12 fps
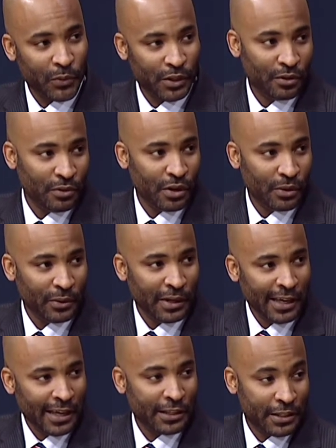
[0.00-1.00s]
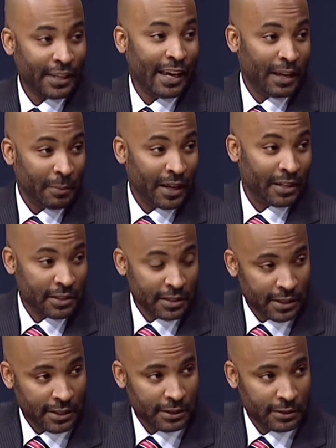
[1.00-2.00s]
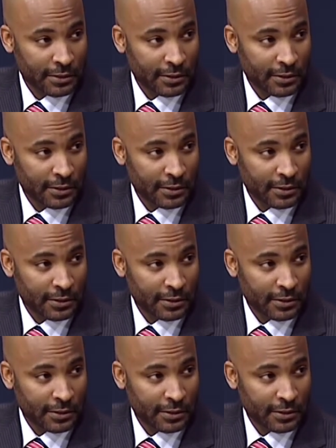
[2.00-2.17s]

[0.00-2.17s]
we do know it's a gay man disease.